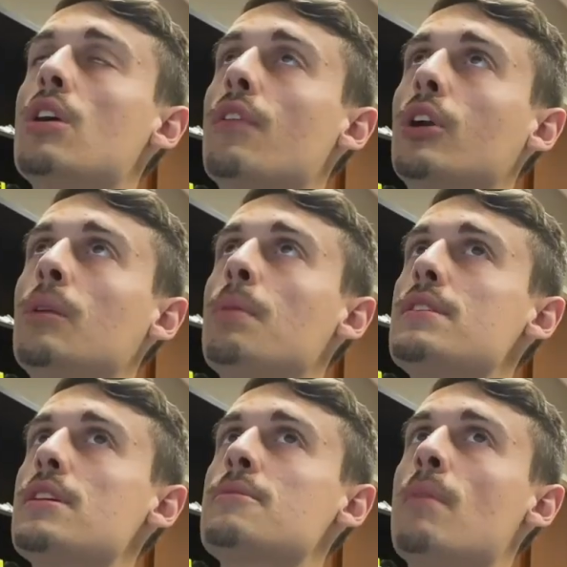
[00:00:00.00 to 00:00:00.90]
another good
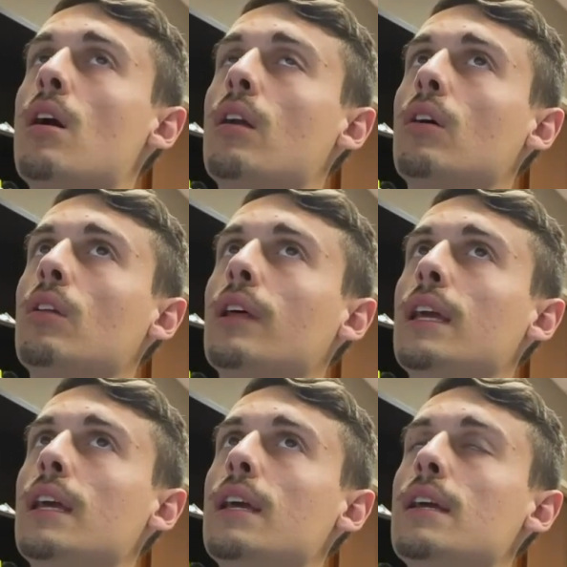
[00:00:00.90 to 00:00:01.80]
business model
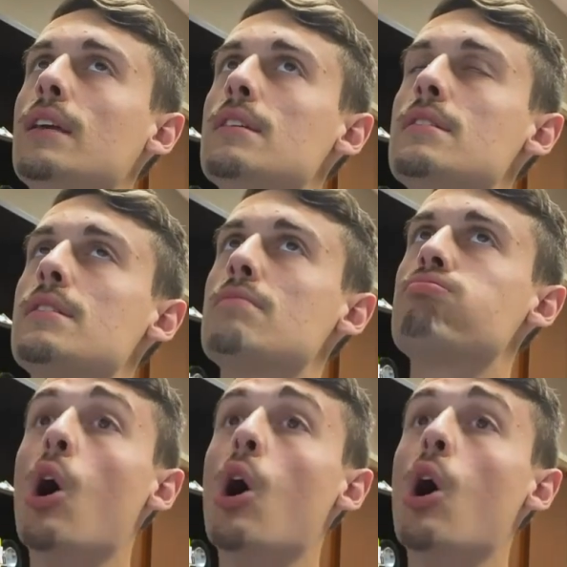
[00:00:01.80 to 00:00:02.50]
is,